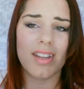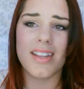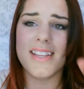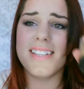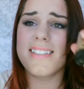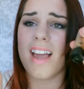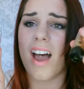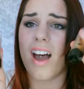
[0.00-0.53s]

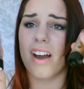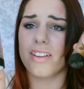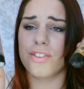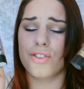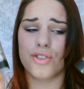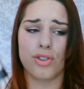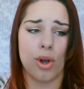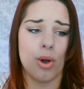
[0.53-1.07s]
These are
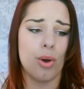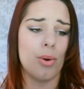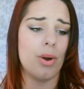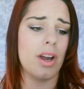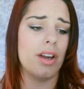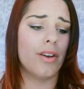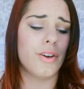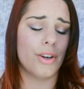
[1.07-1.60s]

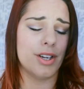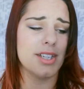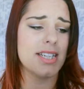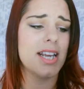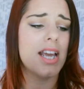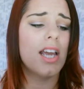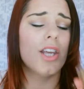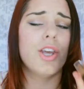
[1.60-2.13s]
so good.
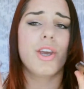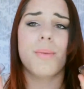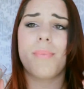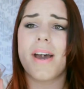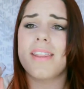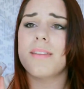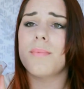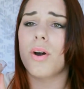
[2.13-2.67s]
You can
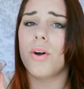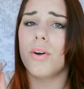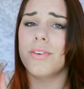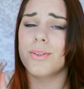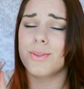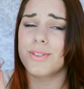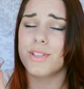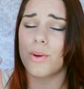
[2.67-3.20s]
buy them
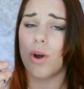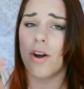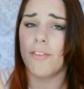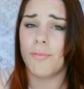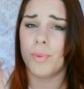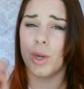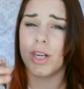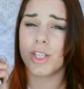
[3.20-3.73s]
also
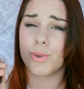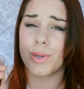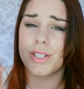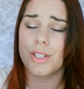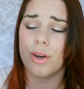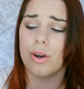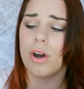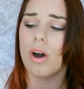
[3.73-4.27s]
off
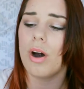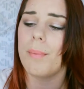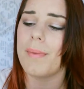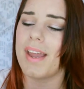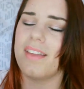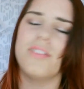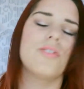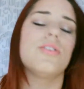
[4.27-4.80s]
beautyjoint.com
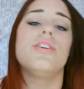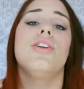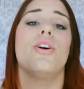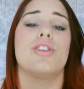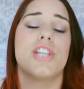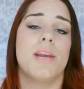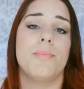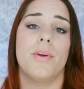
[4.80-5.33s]
and they're a
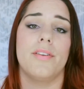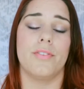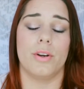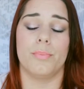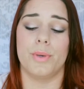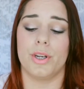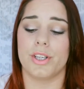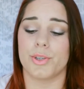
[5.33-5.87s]
lot cheaper even
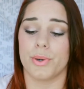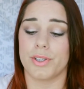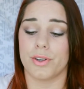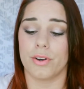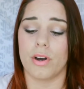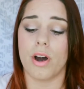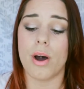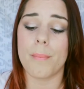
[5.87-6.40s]
on
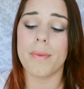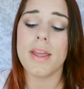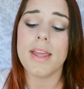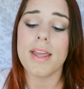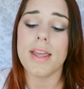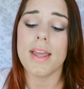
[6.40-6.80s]
beautyjoint.com.